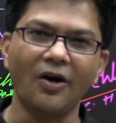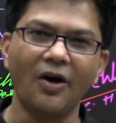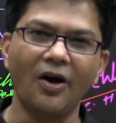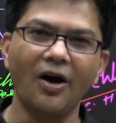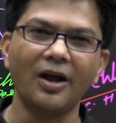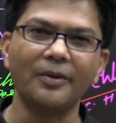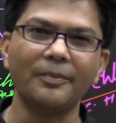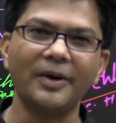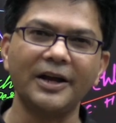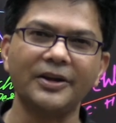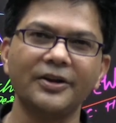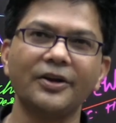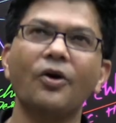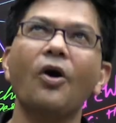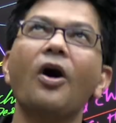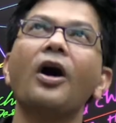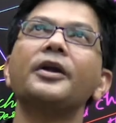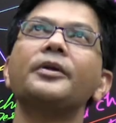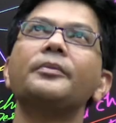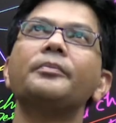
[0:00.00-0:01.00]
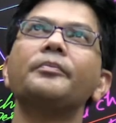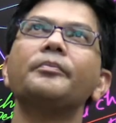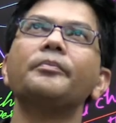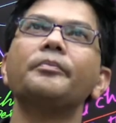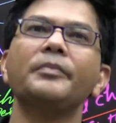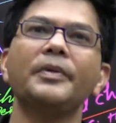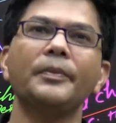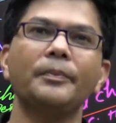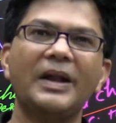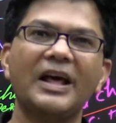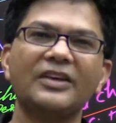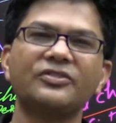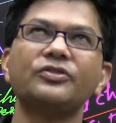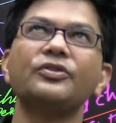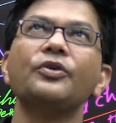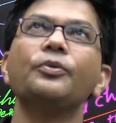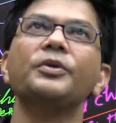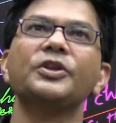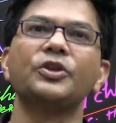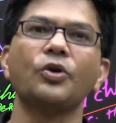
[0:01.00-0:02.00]
Almighty God may bless
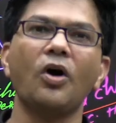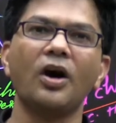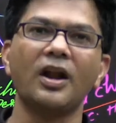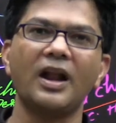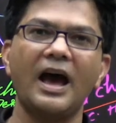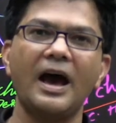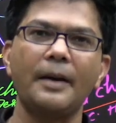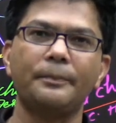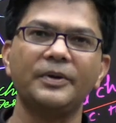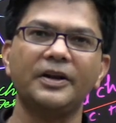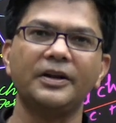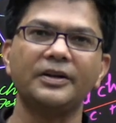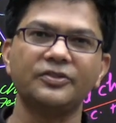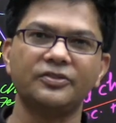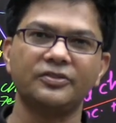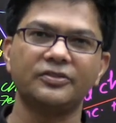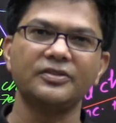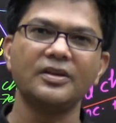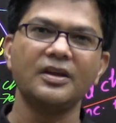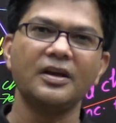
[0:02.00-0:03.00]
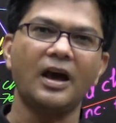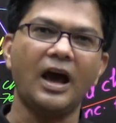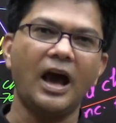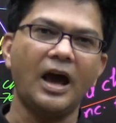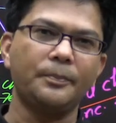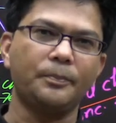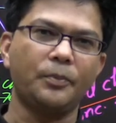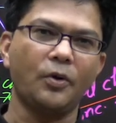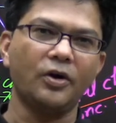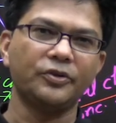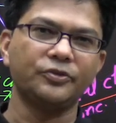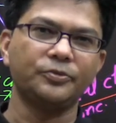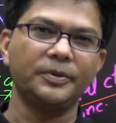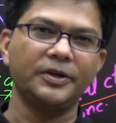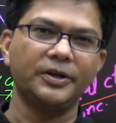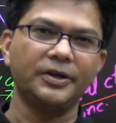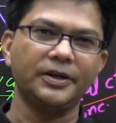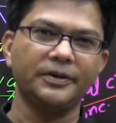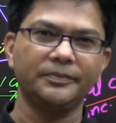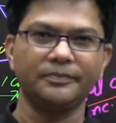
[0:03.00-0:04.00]
you with all happiness and
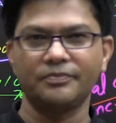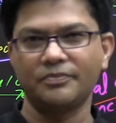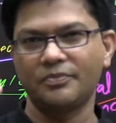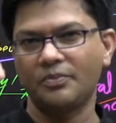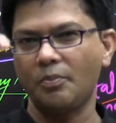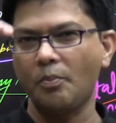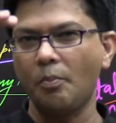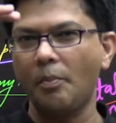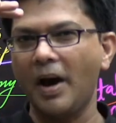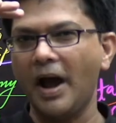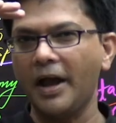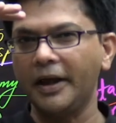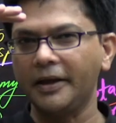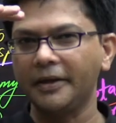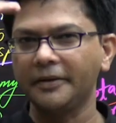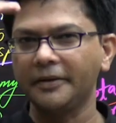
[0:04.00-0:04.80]
prosperity. Bye.